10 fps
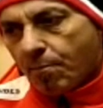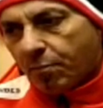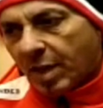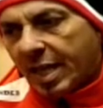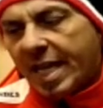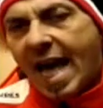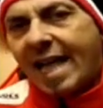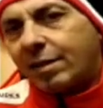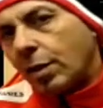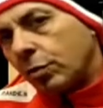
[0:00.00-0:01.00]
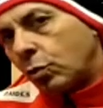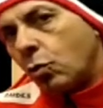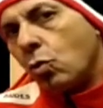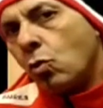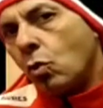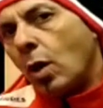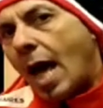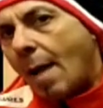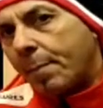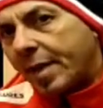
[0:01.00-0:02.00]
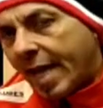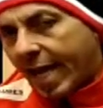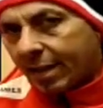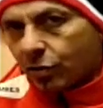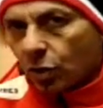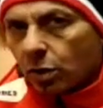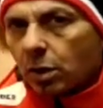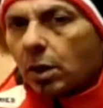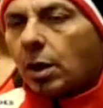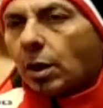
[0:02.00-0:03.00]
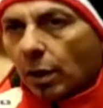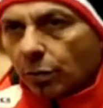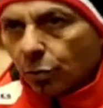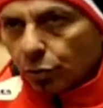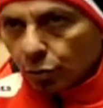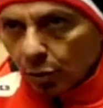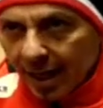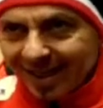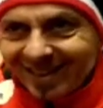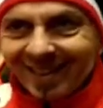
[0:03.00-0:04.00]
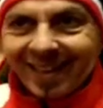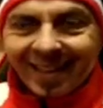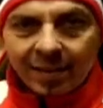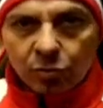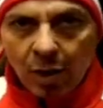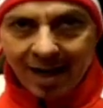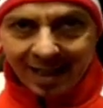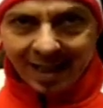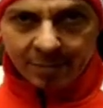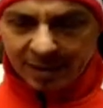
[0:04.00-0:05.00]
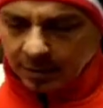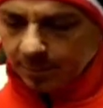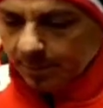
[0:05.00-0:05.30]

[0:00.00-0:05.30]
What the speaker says: he had two lap cancel due to exceeding track limit.